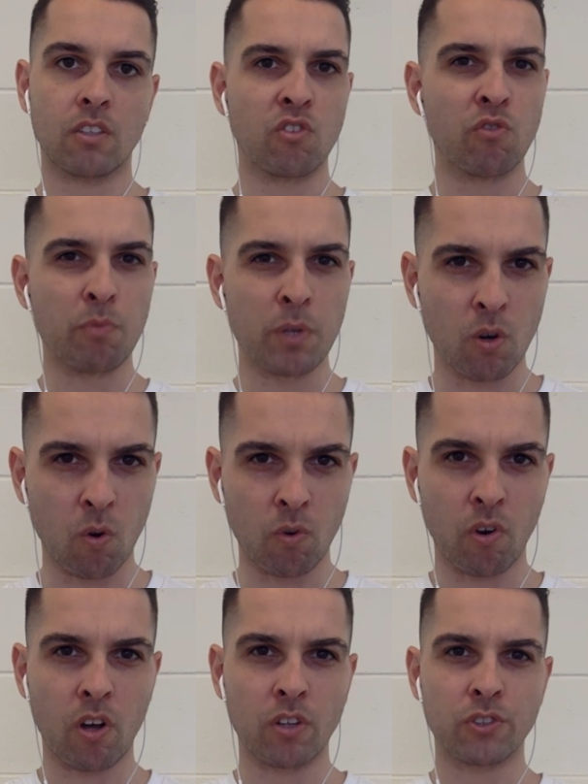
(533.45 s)
you've been
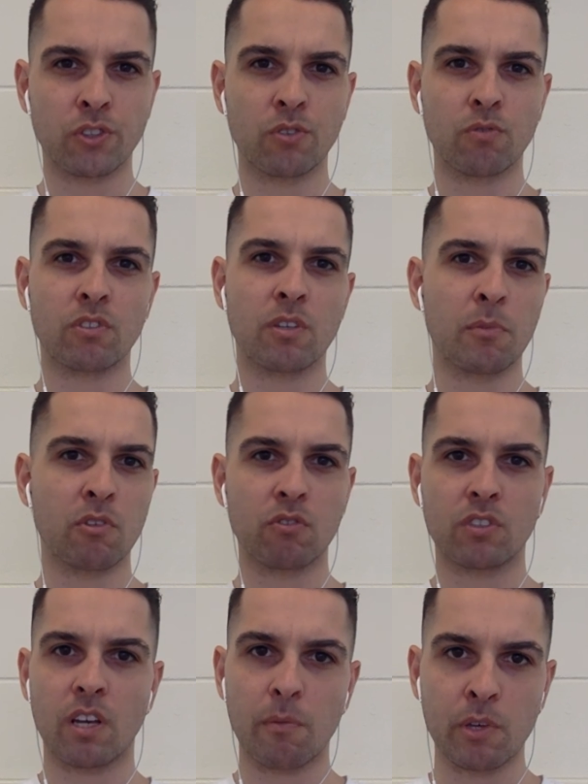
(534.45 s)
holding on to, some of the
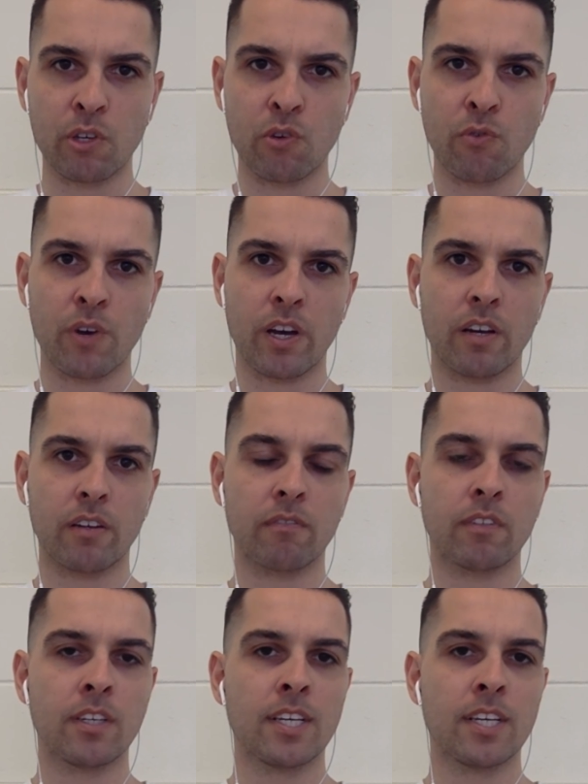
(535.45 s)
resentment you've had.